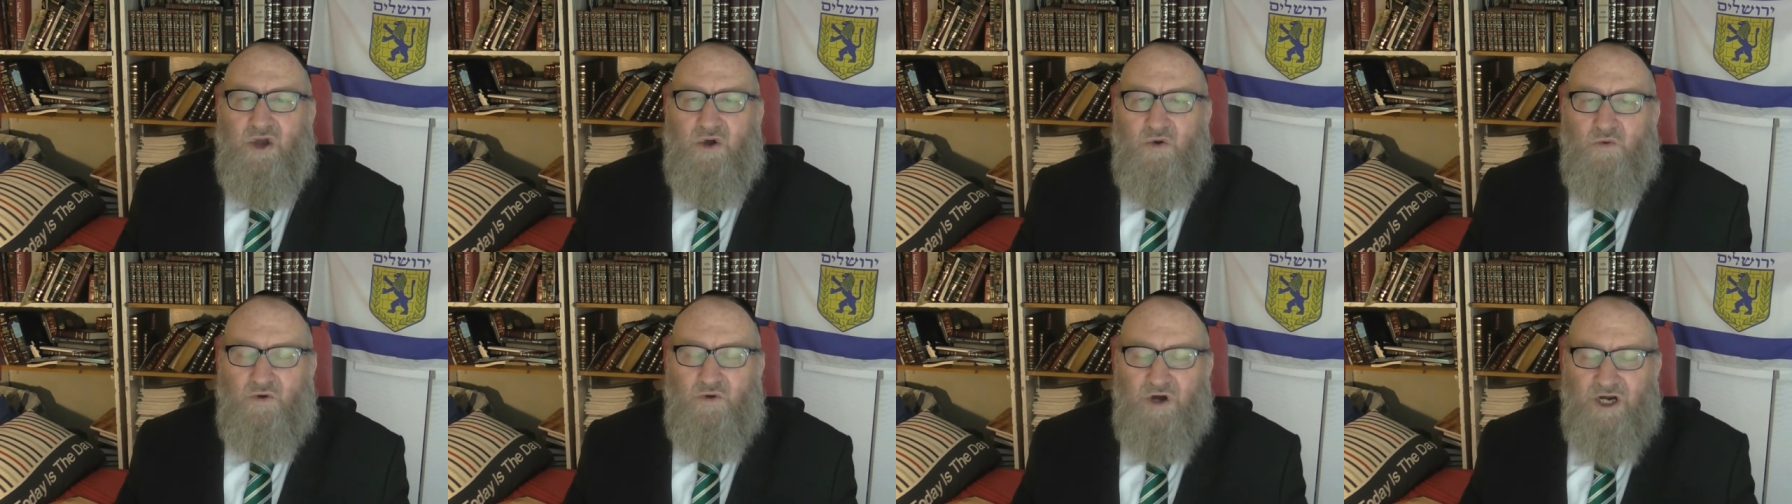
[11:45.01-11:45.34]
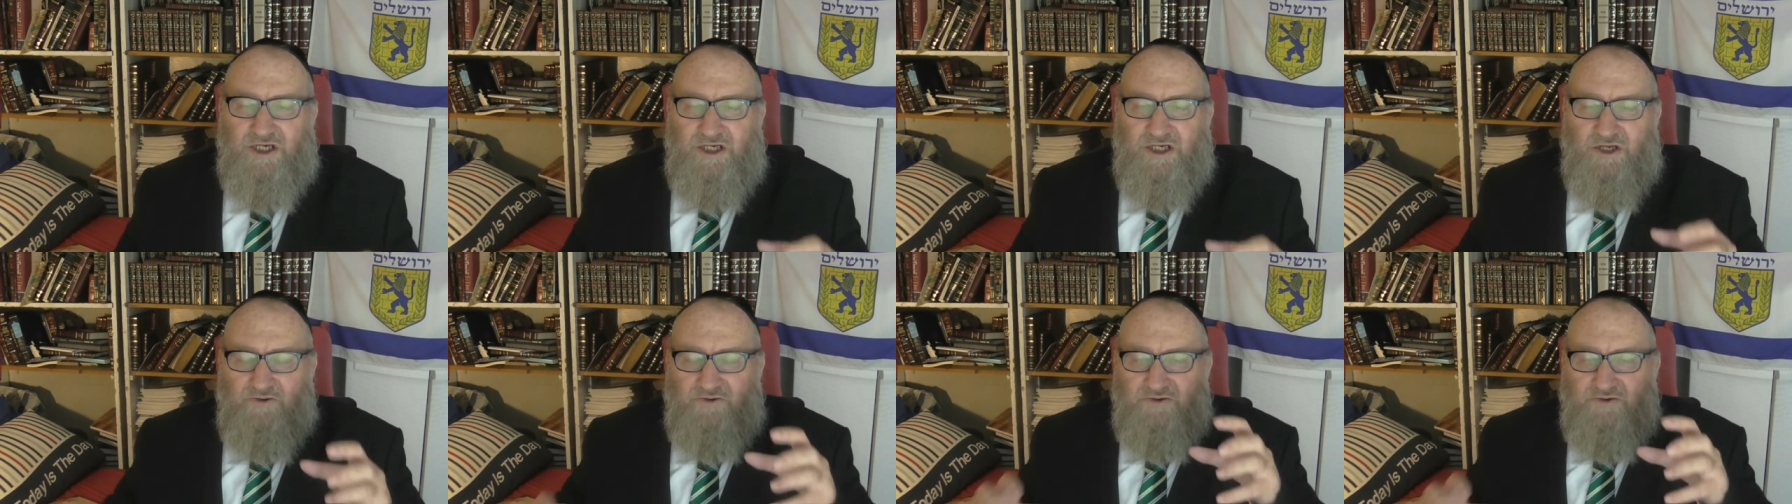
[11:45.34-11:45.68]

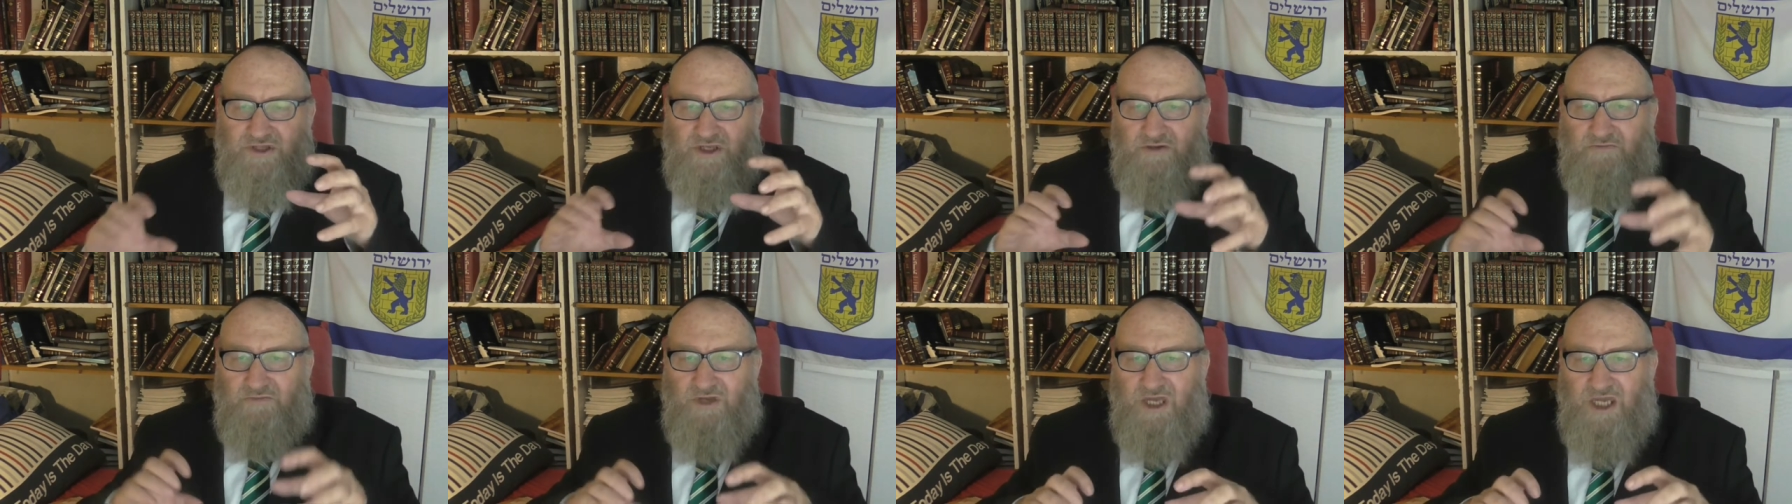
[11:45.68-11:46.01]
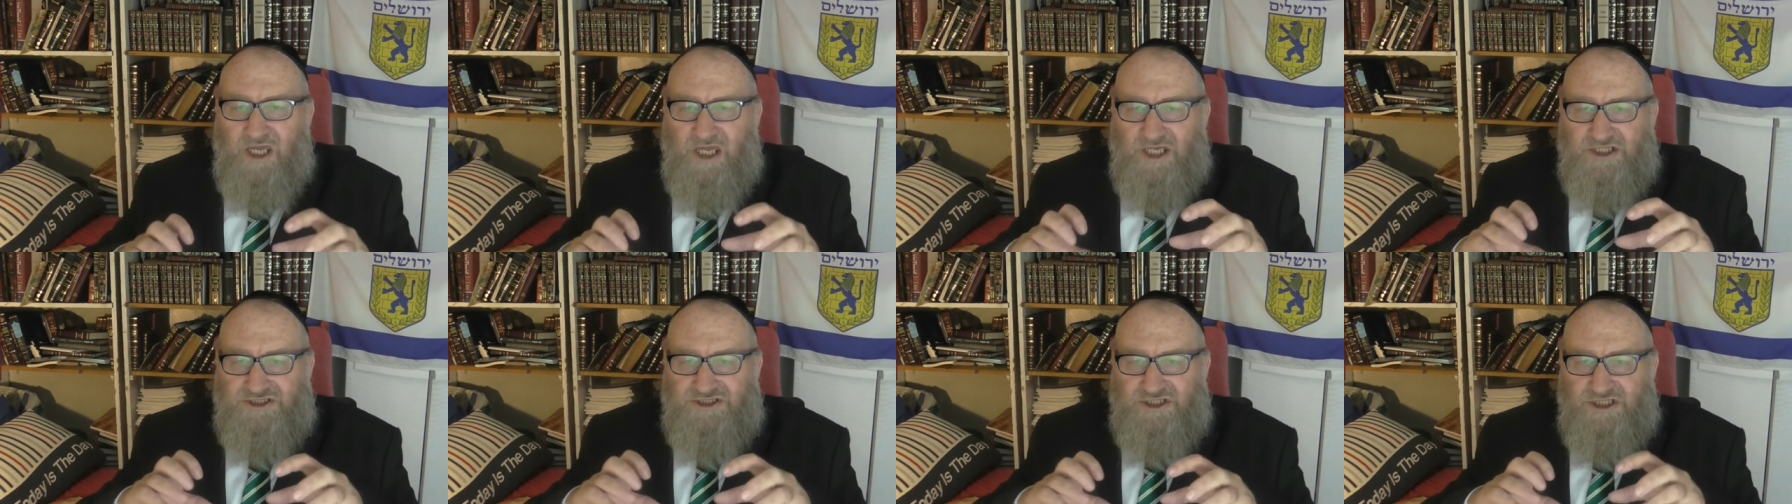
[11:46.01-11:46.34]
One of them
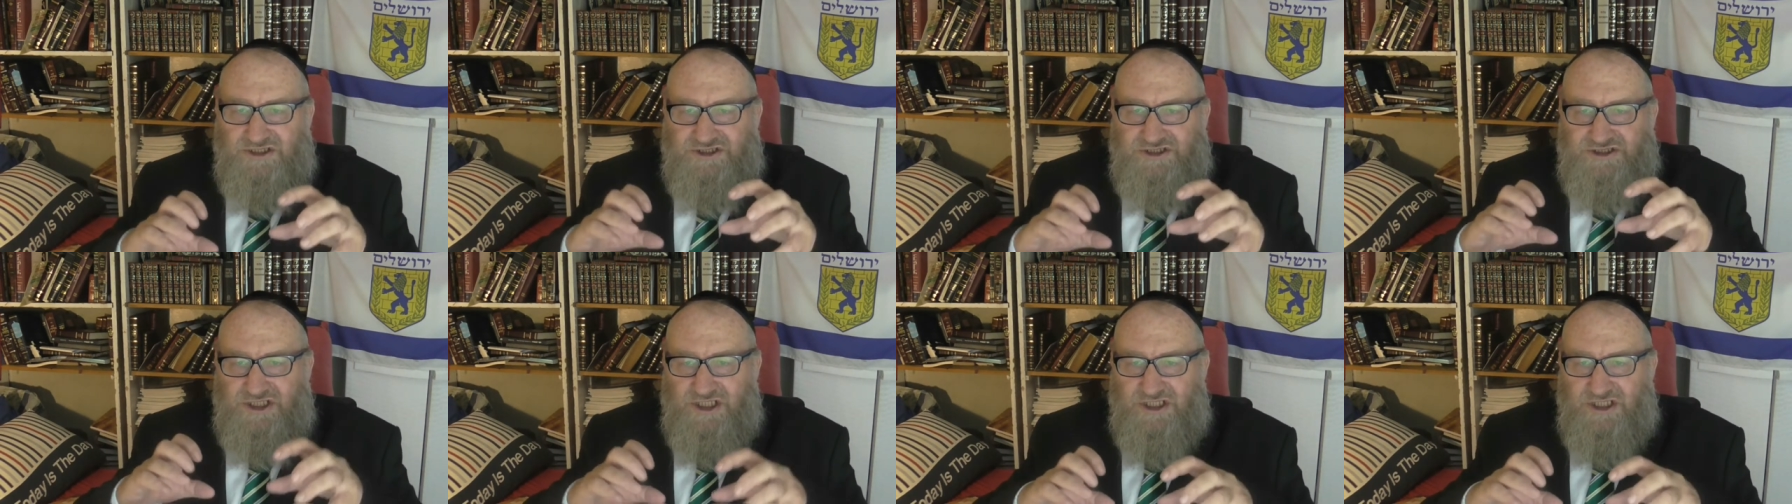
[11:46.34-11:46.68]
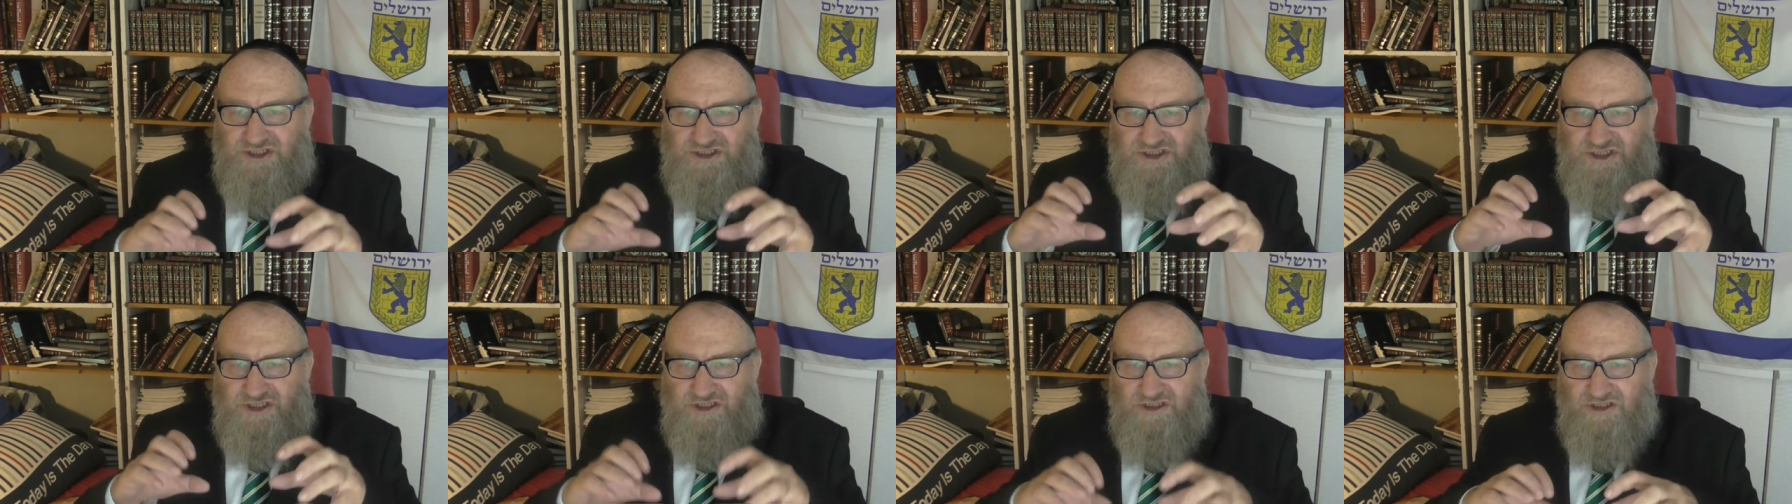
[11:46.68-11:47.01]
has a
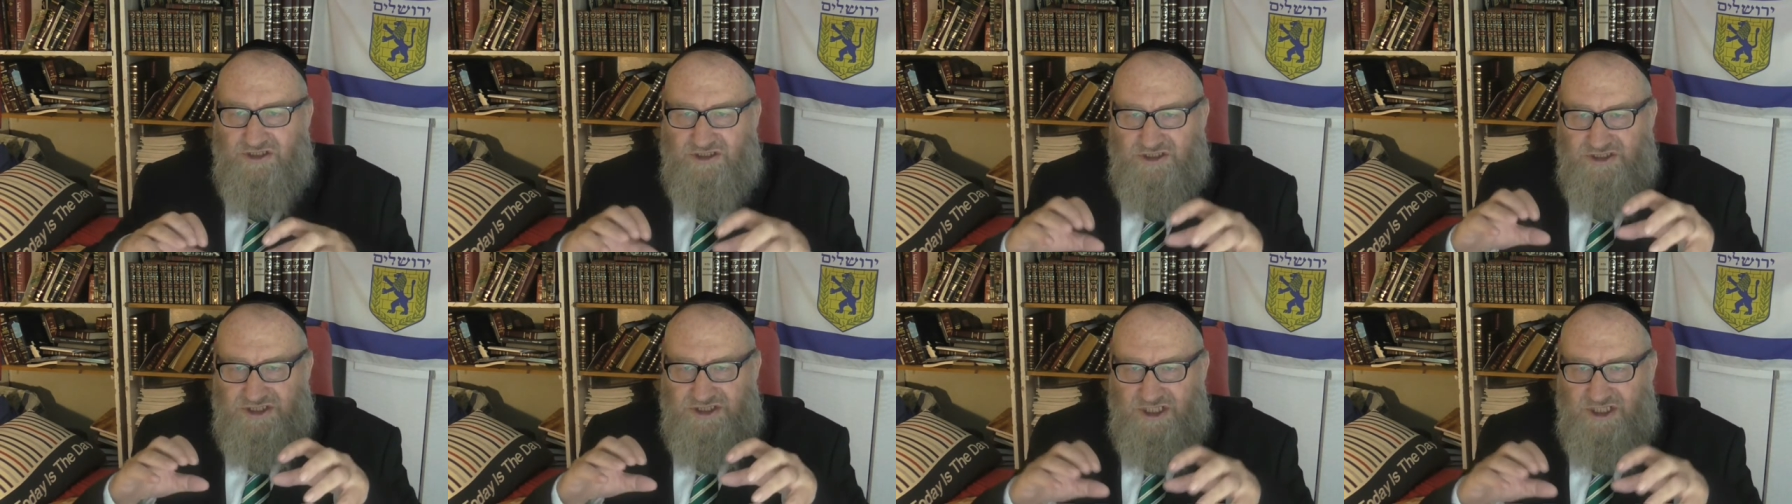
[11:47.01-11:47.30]
section,